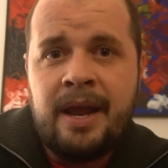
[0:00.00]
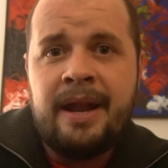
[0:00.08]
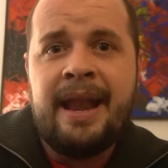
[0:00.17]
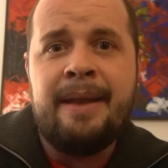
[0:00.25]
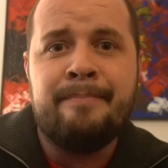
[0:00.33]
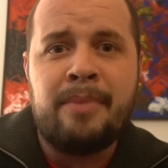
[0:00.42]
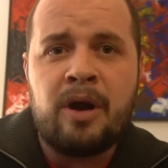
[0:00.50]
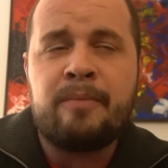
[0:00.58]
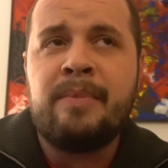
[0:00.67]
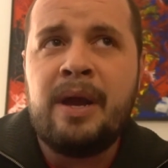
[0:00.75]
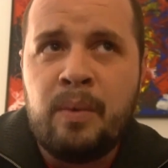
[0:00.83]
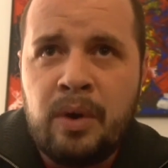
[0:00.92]
Then mark
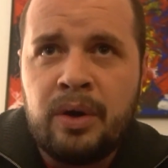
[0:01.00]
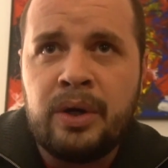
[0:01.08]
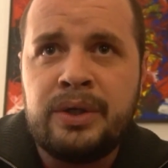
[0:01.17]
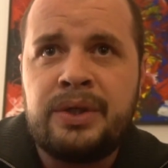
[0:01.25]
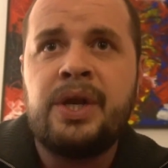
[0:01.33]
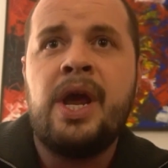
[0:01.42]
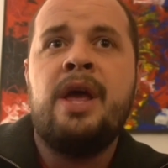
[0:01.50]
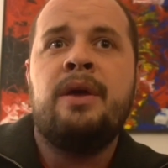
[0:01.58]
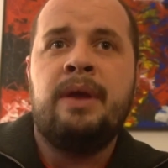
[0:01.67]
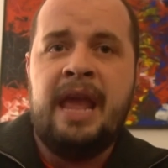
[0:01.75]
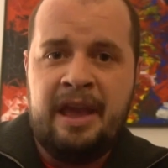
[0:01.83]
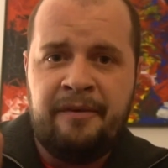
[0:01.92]
my words,
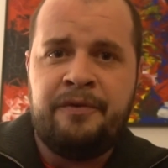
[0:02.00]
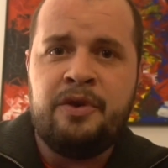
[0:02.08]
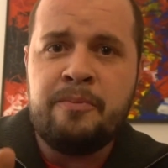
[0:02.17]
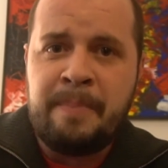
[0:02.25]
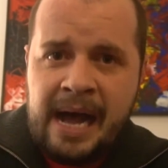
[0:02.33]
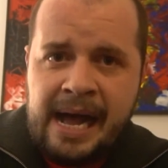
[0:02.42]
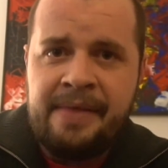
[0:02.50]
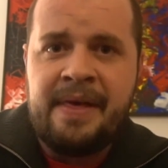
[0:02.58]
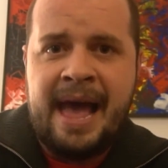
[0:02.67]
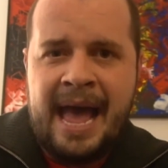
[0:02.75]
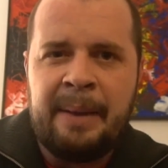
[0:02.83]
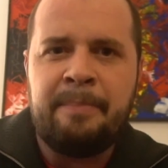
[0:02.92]
if you buy the
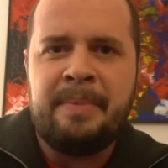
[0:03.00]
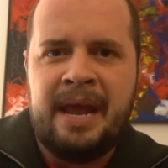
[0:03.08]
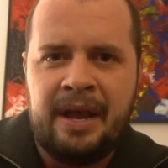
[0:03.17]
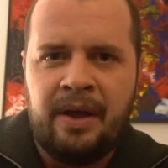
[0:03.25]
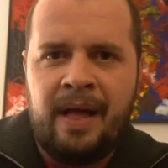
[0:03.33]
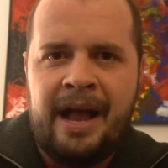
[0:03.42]
het male